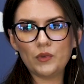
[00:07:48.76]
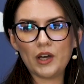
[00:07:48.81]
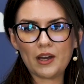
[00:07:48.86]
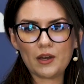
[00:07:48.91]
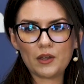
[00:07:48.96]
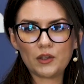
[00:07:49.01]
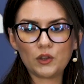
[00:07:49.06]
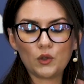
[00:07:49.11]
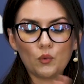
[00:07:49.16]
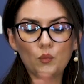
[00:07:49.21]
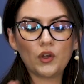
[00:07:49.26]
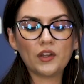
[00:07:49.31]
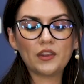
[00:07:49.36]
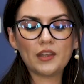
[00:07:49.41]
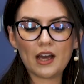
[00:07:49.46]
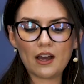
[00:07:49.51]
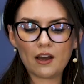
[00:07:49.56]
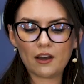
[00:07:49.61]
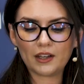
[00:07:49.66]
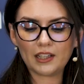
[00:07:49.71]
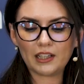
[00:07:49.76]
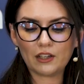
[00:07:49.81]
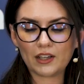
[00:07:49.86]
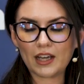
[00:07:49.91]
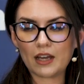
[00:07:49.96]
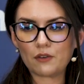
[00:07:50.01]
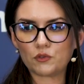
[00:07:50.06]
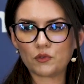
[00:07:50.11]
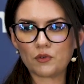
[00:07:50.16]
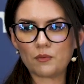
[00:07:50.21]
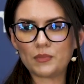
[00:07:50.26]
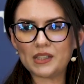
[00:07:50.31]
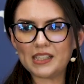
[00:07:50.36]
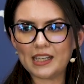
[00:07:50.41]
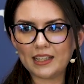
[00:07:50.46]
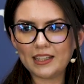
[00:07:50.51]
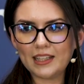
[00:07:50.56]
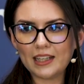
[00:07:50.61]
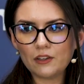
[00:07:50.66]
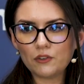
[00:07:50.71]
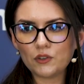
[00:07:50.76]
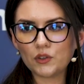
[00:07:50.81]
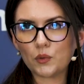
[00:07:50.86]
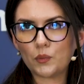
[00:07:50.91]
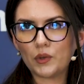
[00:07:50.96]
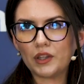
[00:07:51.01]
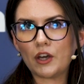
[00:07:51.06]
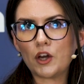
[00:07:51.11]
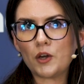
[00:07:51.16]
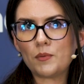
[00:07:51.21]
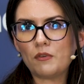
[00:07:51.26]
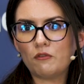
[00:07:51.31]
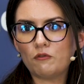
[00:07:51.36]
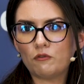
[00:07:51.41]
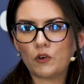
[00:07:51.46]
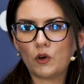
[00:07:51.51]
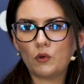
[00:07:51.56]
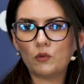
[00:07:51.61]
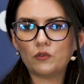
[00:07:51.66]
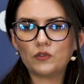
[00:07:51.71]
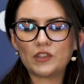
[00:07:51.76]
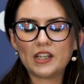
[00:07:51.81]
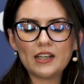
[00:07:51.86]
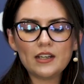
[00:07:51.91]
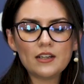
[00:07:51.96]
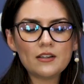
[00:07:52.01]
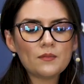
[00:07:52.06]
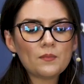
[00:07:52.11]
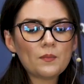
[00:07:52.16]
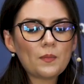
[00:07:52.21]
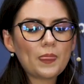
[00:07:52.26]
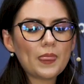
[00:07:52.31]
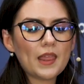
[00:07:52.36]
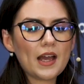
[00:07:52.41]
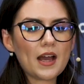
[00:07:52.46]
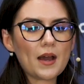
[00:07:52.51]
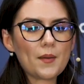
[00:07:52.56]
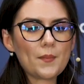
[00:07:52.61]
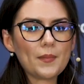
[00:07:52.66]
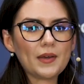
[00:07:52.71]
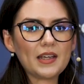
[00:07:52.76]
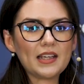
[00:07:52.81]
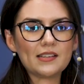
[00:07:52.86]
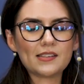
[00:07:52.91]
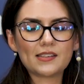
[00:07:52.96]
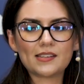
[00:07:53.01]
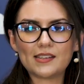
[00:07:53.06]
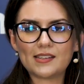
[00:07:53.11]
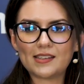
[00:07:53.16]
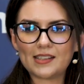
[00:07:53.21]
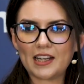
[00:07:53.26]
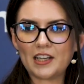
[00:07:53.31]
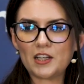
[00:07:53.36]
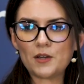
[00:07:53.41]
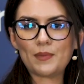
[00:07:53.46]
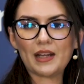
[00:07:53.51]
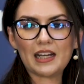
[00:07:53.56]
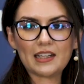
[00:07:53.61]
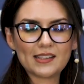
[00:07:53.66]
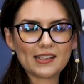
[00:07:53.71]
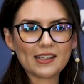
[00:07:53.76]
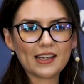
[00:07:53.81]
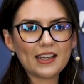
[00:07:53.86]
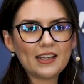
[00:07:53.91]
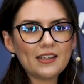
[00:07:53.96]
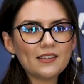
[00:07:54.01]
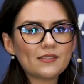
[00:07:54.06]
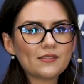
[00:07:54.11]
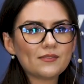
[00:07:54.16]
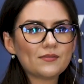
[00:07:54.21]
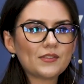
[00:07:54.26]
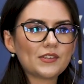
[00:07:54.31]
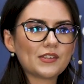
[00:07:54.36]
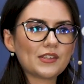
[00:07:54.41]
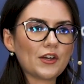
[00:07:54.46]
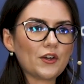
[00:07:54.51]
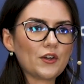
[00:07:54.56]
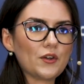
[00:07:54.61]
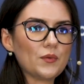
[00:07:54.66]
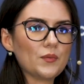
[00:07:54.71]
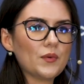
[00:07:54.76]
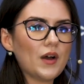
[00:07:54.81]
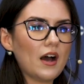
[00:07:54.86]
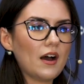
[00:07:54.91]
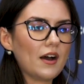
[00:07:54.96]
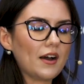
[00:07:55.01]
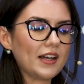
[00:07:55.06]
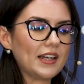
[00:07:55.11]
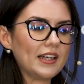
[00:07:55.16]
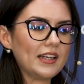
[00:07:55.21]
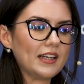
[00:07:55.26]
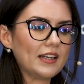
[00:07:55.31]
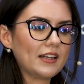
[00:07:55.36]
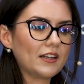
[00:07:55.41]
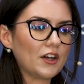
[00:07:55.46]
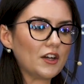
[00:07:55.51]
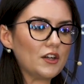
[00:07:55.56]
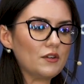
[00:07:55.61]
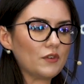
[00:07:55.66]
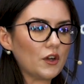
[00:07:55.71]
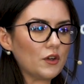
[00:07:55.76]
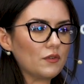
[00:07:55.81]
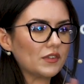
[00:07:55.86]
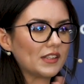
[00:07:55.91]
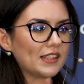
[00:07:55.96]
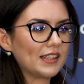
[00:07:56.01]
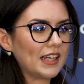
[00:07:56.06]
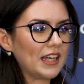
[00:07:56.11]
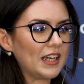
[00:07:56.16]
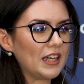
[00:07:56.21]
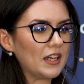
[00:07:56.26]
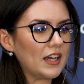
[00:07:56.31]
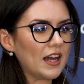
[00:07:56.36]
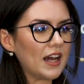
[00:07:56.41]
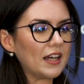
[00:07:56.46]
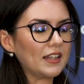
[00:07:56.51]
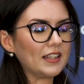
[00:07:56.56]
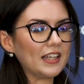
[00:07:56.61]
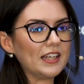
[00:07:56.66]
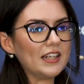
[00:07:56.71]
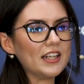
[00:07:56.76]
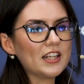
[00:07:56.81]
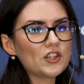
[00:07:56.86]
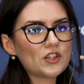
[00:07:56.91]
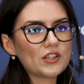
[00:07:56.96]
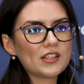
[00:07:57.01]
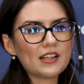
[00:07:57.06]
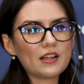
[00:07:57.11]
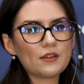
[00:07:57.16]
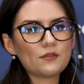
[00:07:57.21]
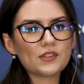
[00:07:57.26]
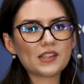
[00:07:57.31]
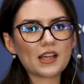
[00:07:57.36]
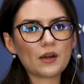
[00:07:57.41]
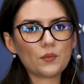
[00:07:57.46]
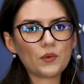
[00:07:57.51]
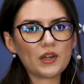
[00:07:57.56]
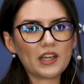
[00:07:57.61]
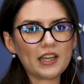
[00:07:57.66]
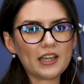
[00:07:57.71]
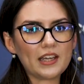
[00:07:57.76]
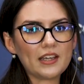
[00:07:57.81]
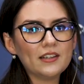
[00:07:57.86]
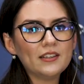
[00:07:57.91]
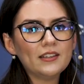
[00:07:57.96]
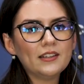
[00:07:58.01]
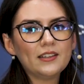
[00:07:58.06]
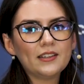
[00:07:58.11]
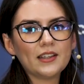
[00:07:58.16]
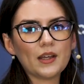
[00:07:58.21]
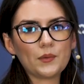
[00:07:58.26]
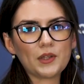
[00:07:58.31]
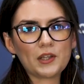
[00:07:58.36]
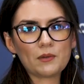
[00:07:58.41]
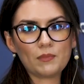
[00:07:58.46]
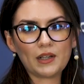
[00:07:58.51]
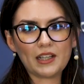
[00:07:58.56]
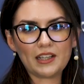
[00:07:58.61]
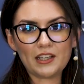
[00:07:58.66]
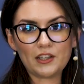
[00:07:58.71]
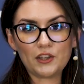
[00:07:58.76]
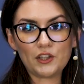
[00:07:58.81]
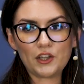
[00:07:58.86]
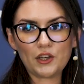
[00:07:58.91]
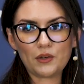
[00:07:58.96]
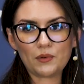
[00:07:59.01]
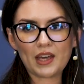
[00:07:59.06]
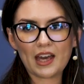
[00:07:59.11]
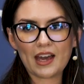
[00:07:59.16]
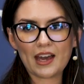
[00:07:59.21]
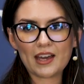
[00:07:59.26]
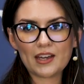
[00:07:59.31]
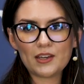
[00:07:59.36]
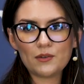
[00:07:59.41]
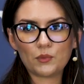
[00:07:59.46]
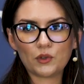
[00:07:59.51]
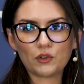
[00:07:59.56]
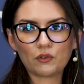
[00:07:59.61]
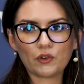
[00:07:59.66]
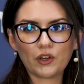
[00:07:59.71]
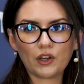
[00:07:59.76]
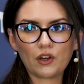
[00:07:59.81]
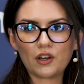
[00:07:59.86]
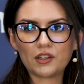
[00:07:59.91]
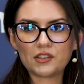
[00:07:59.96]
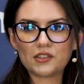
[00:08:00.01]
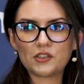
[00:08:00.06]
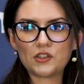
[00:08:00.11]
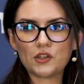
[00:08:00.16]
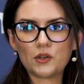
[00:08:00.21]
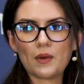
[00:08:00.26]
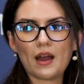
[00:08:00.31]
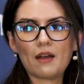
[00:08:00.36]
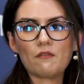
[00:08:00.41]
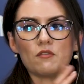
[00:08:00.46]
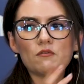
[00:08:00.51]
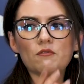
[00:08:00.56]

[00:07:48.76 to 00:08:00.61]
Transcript: the one that I look after in particular, or the one that I'm involved in, is sustainability. So I kind of oversee the initiatives that we complete in the UK with regards to our